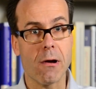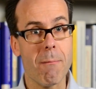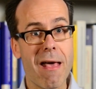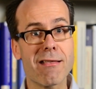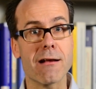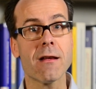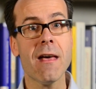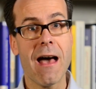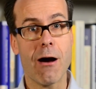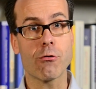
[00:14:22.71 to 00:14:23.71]
a method
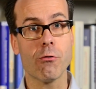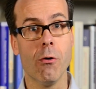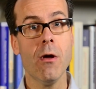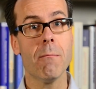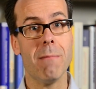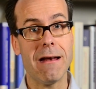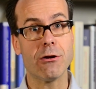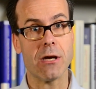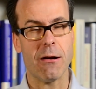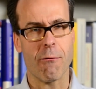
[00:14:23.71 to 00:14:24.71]
how to
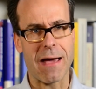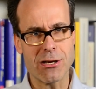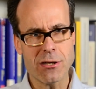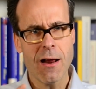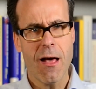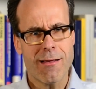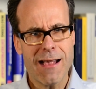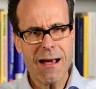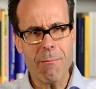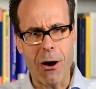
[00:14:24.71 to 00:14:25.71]
manage innovation,
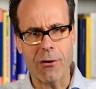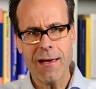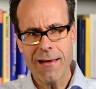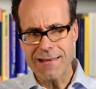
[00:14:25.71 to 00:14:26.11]
think about,